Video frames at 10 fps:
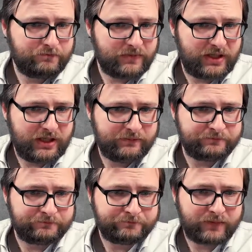Yeah,
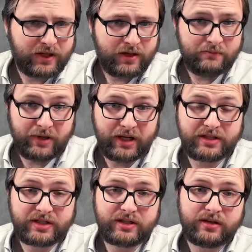
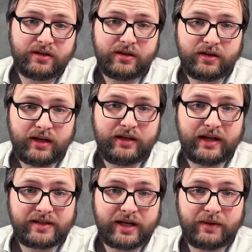but in
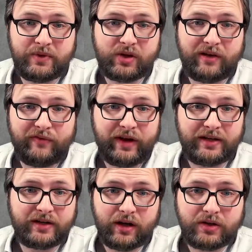that time you can
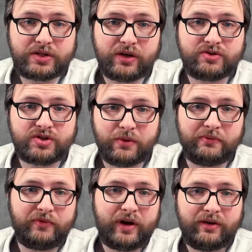find also some
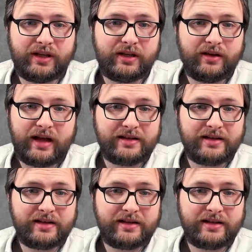very